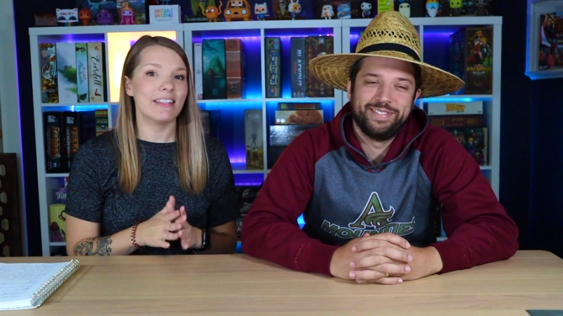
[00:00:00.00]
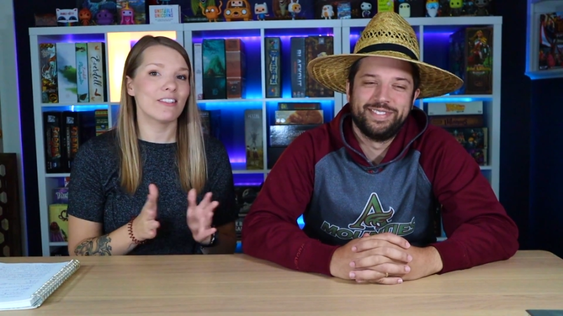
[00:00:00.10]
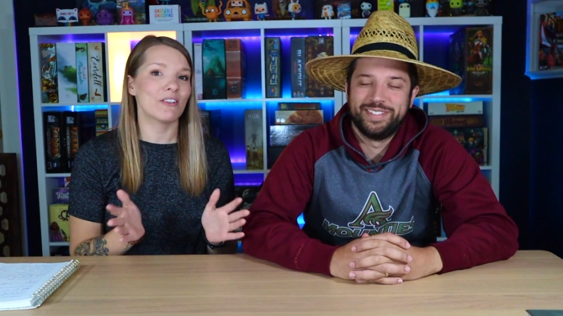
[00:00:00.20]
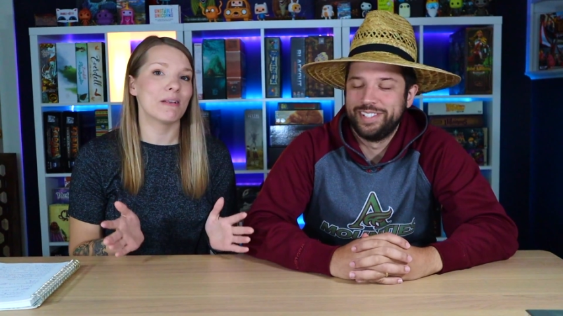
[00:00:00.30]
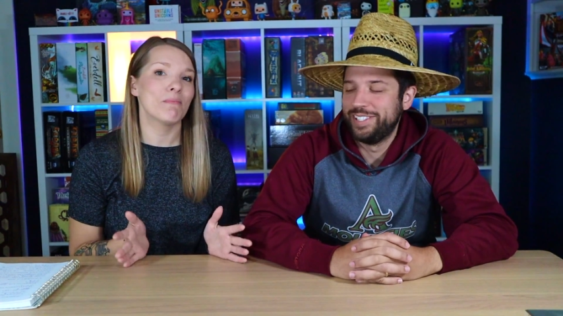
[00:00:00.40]

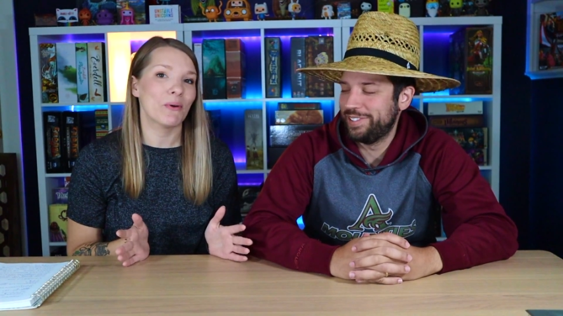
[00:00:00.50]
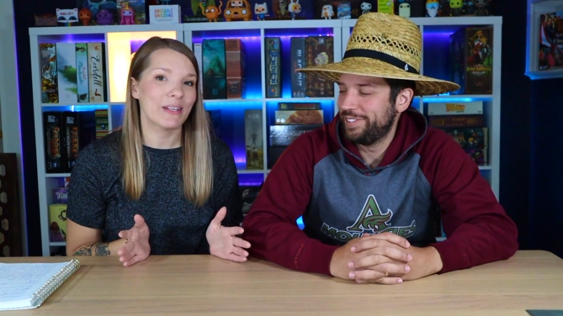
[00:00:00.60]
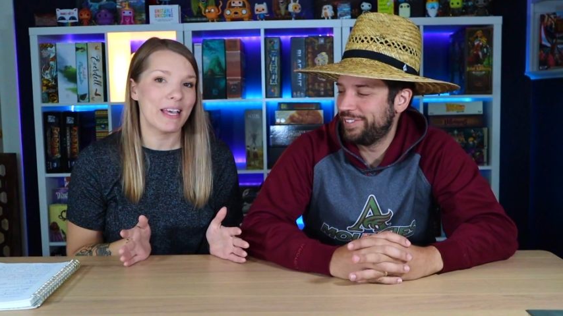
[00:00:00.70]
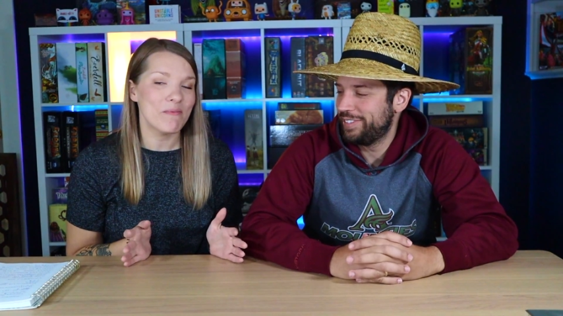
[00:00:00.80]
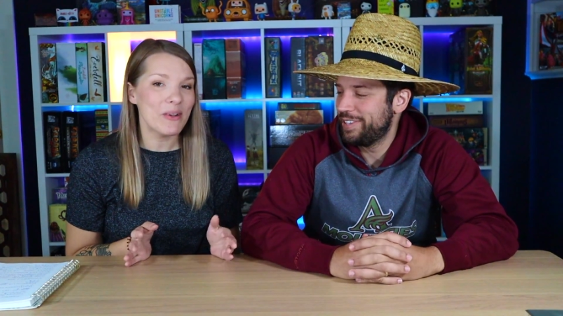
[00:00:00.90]
Speaker 1: this during
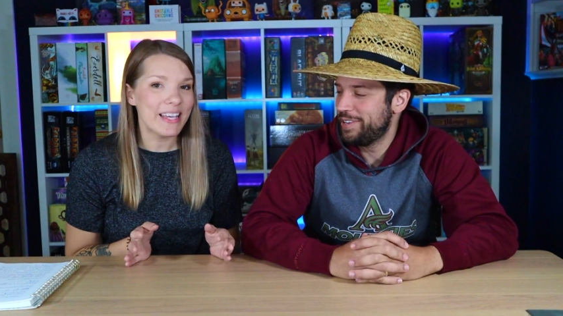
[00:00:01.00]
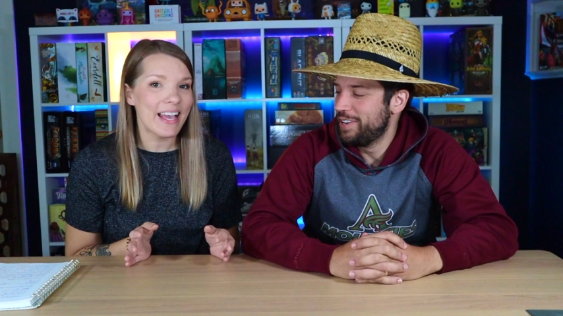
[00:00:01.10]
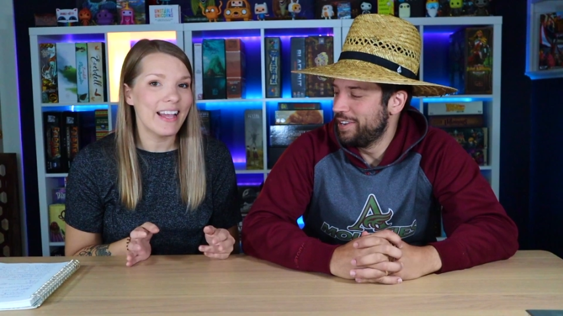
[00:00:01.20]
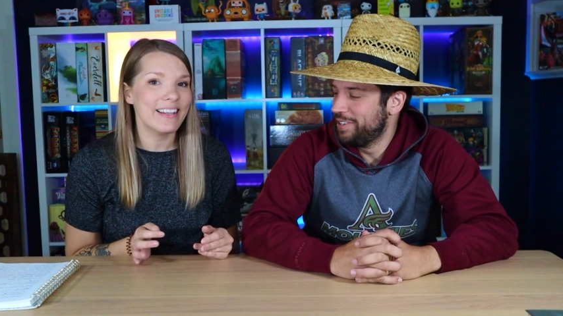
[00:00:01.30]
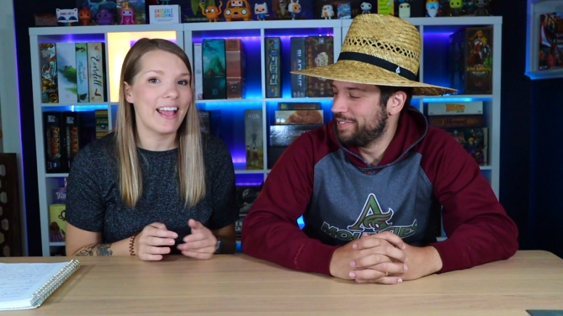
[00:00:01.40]
board game
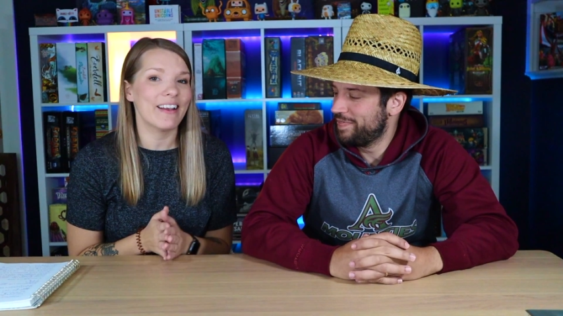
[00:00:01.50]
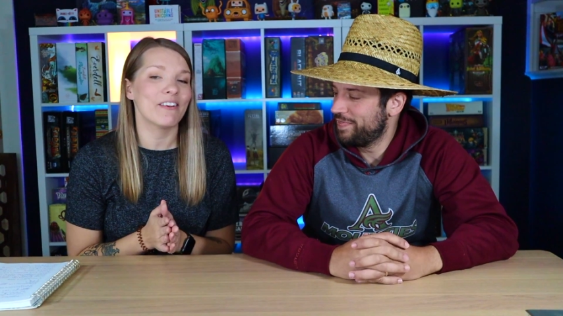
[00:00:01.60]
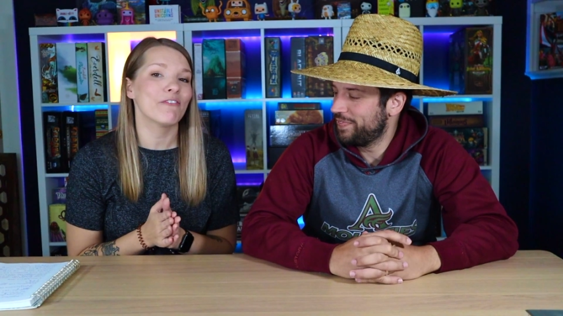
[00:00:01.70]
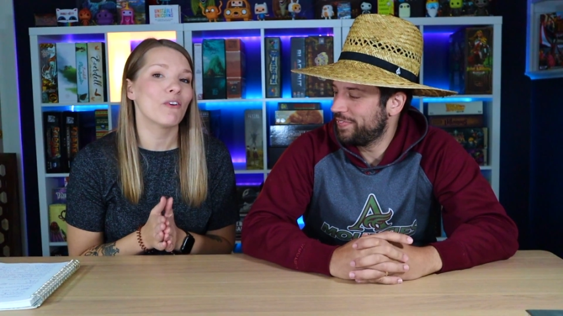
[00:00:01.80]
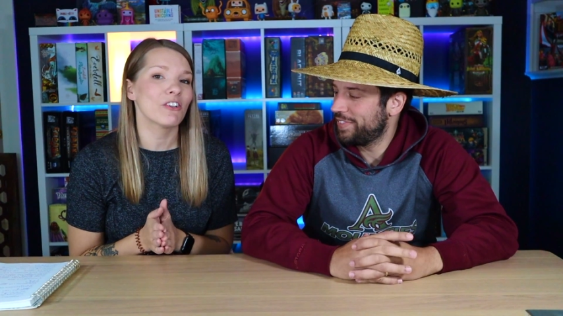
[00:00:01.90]
weekend, and
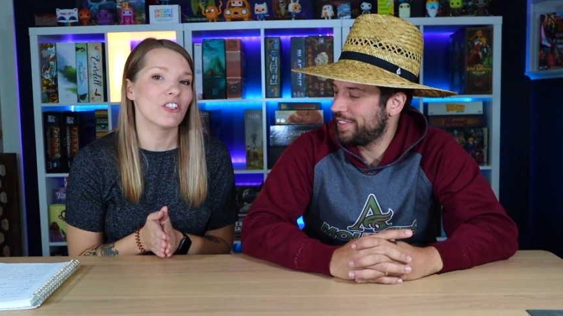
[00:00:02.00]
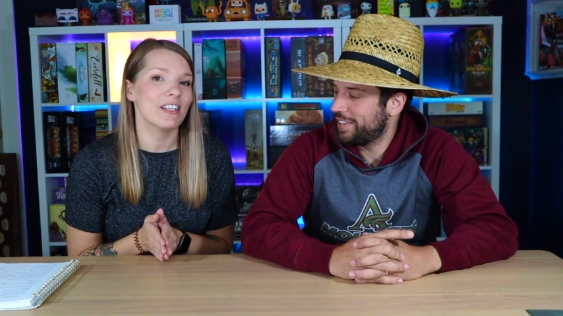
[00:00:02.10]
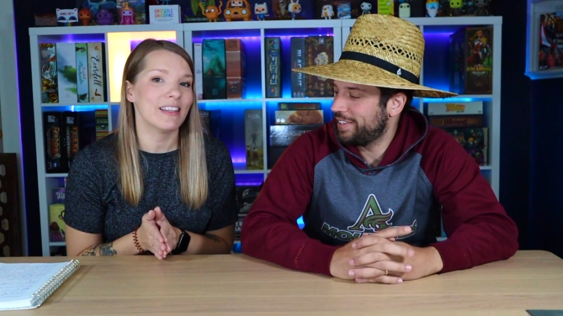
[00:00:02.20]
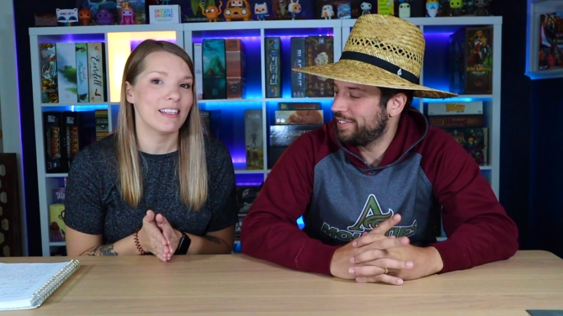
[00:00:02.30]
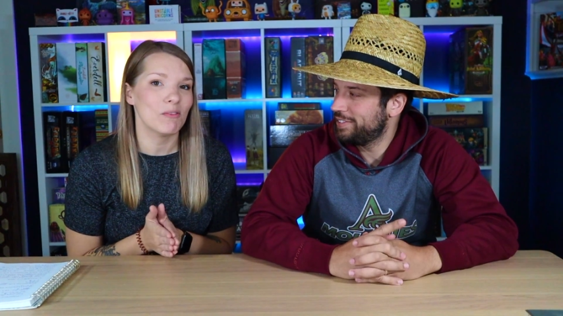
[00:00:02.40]

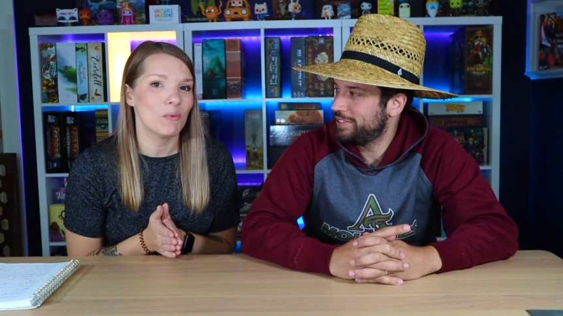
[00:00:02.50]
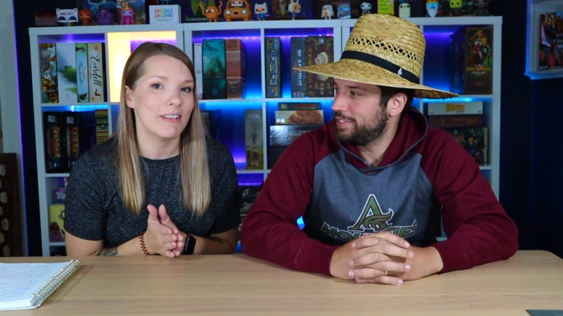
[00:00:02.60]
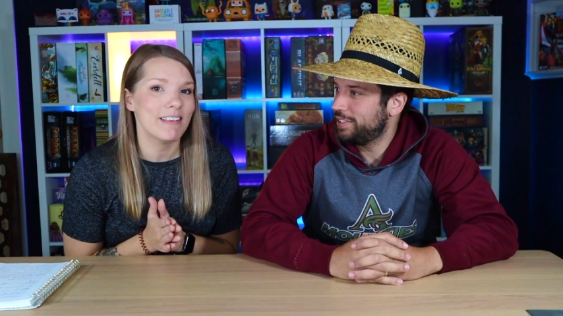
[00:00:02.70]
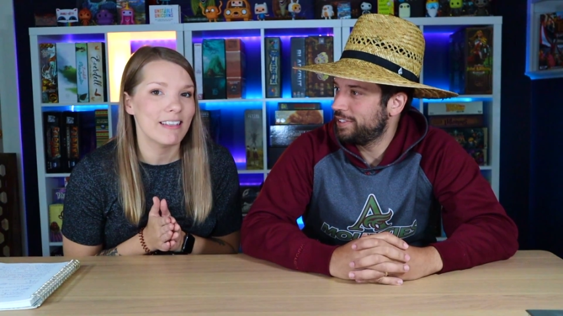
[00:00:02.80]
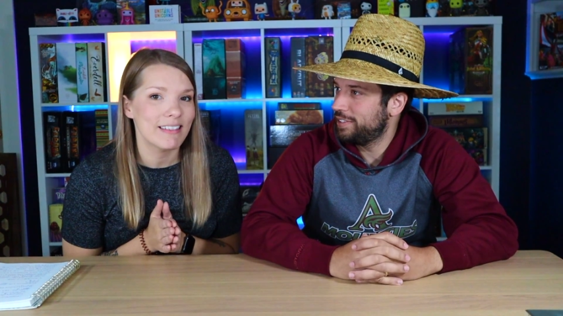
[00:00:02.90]
unfortunately,
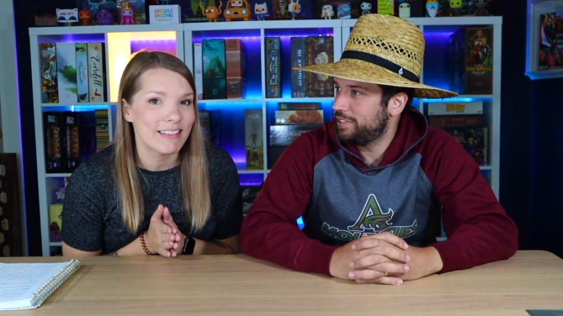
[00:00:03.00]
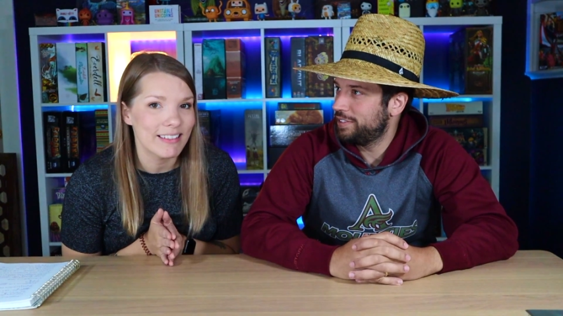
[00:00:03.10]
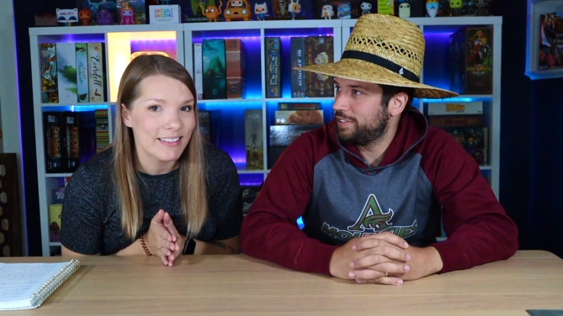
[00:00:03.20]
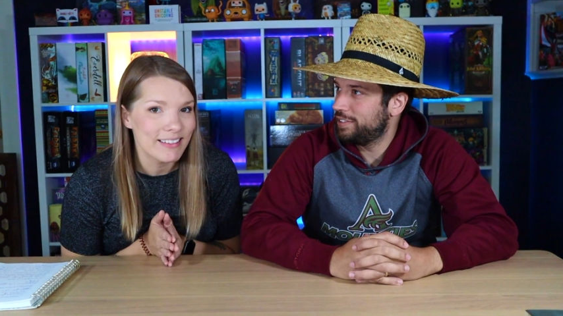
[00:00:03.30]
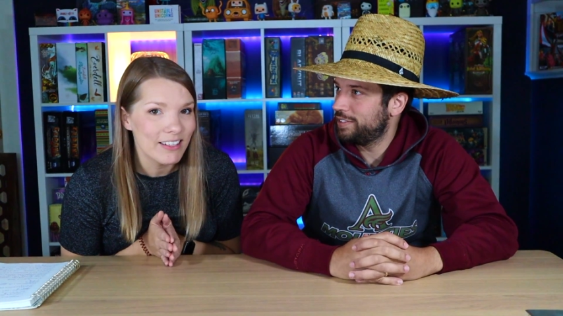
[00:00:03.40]
we
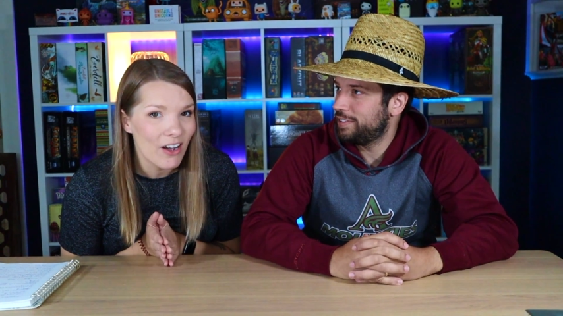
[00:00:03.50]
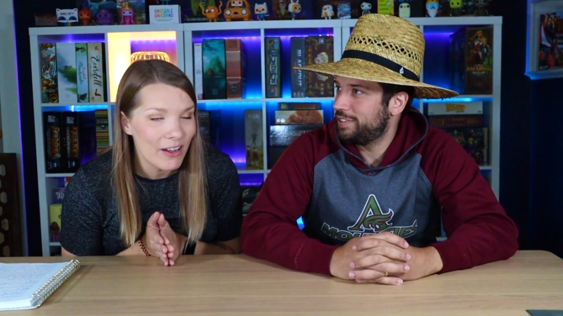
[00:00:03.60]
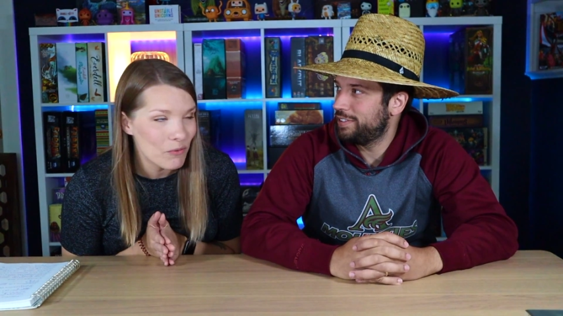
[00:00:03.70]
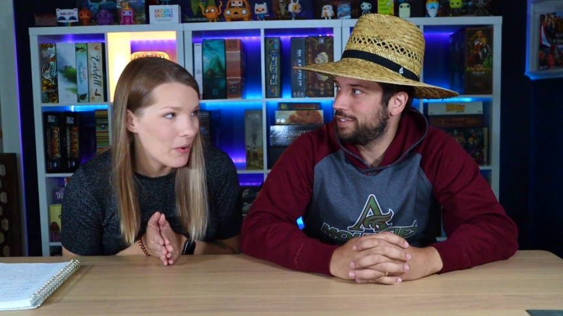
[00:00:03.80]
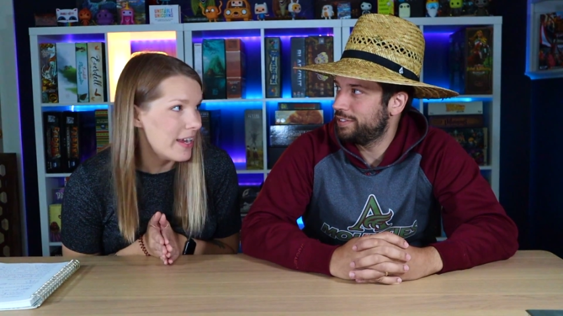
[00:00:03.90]
did
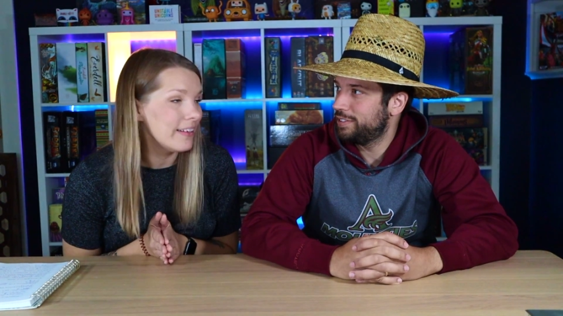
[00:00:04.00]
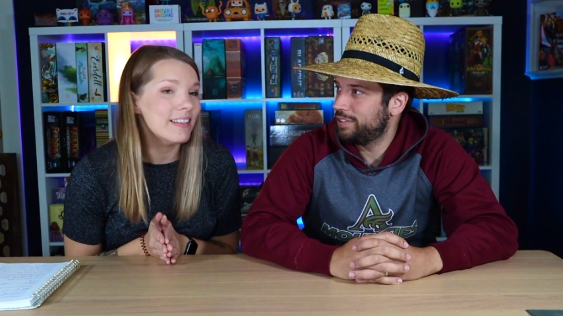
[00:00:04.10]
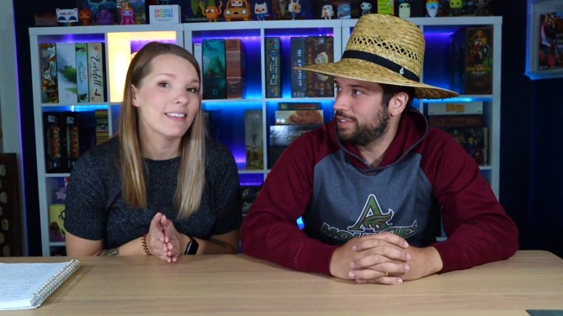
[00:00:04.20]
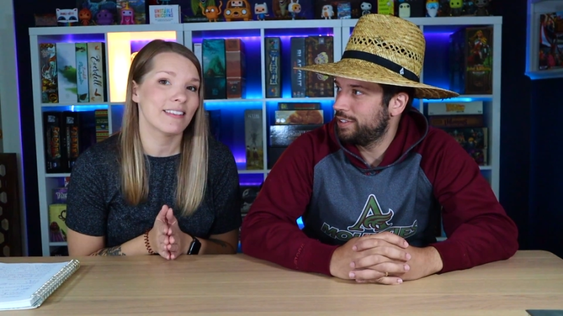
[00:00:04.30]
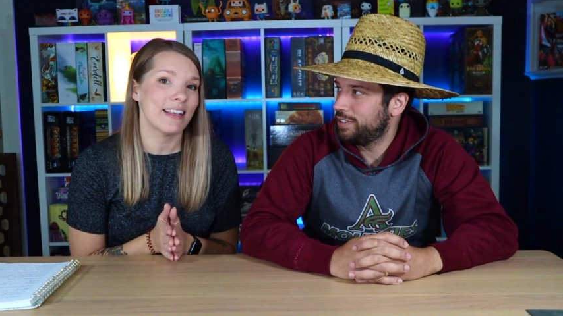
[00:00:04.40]
not
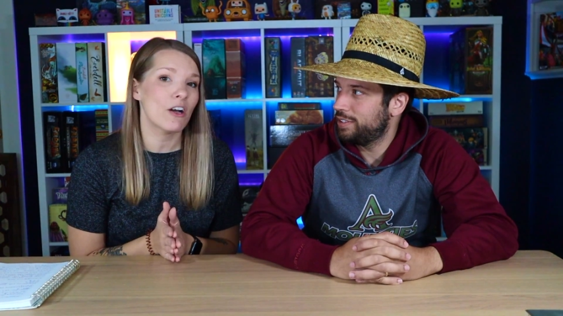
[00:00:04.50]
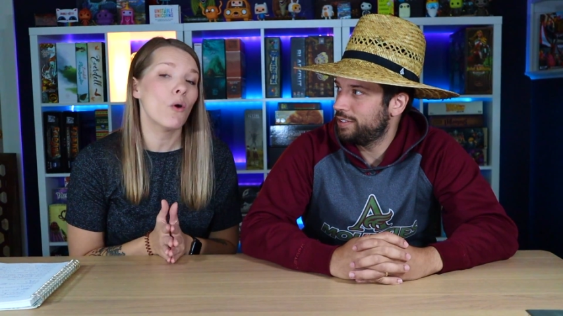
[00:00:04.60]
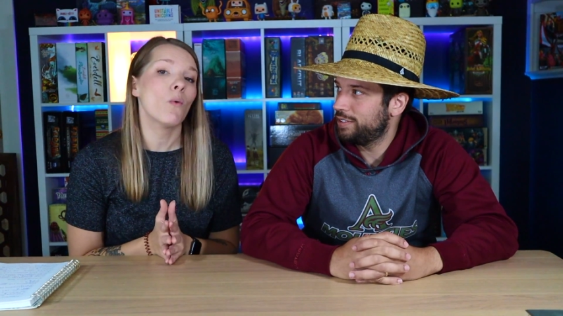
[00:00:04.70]
win. This is a